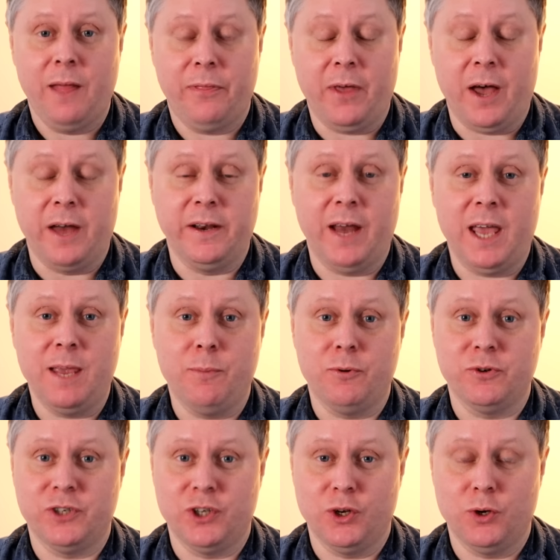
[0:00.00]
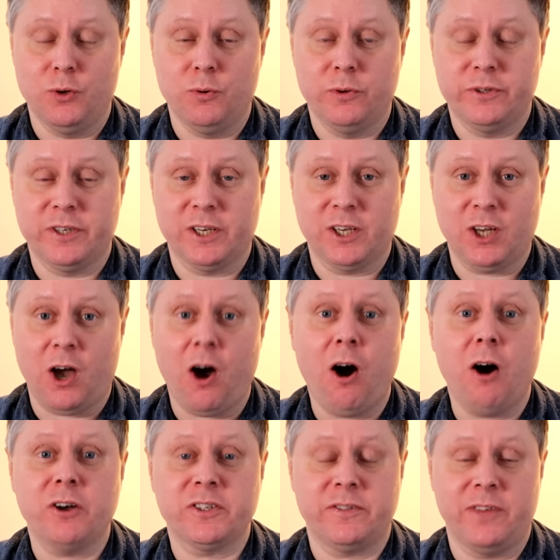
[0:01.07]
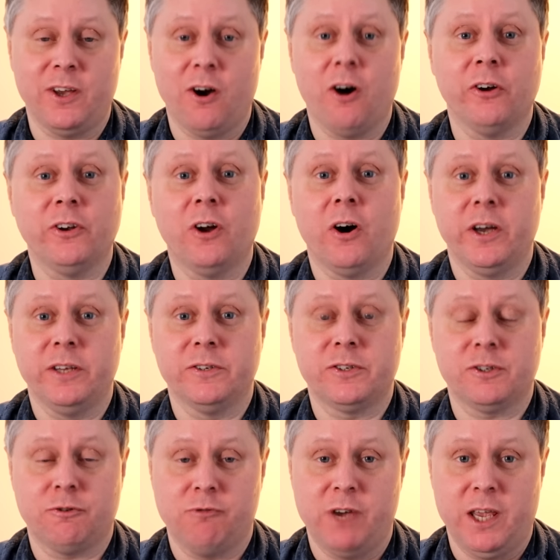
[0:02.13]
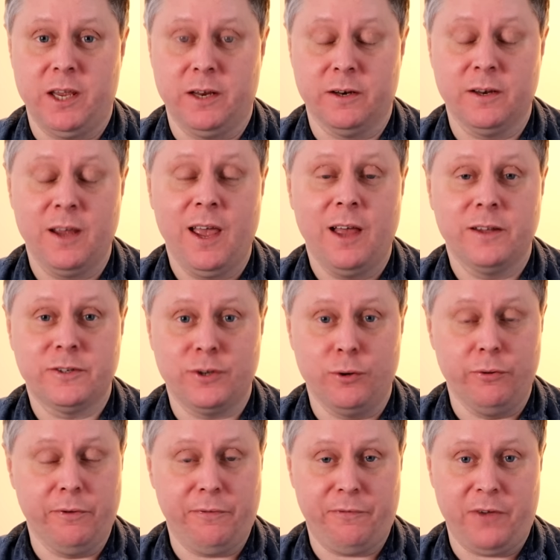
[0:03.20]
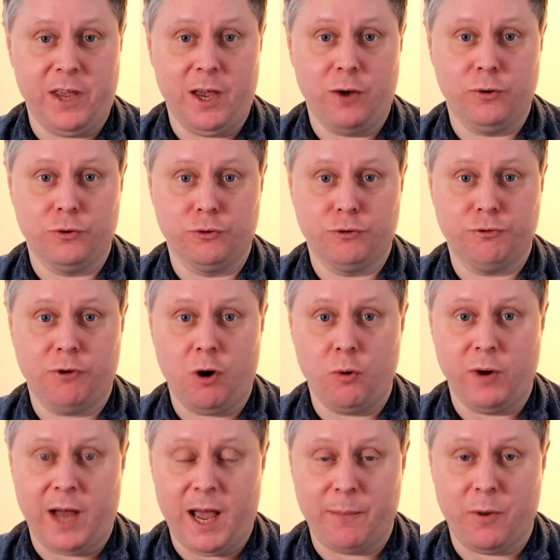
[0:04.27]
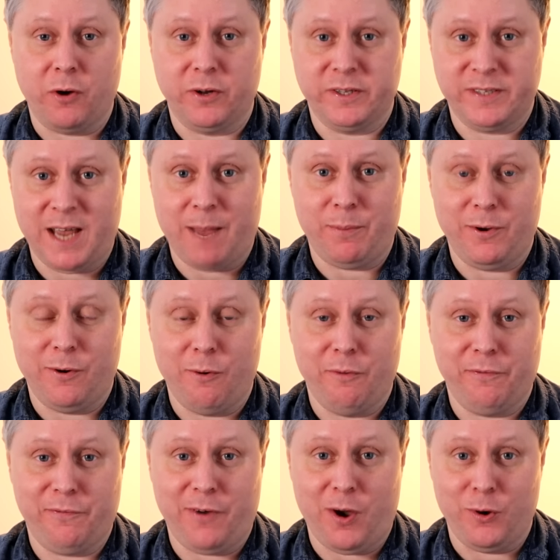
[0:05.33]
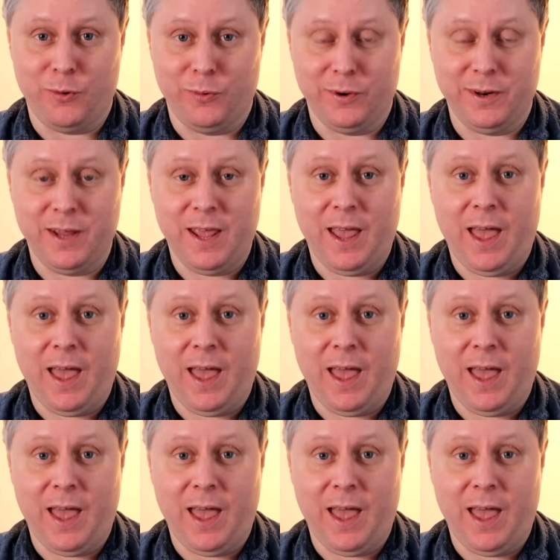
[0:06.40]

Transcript: that enables you to cast the R9 screen to the FiiO control app on a tablet or phone,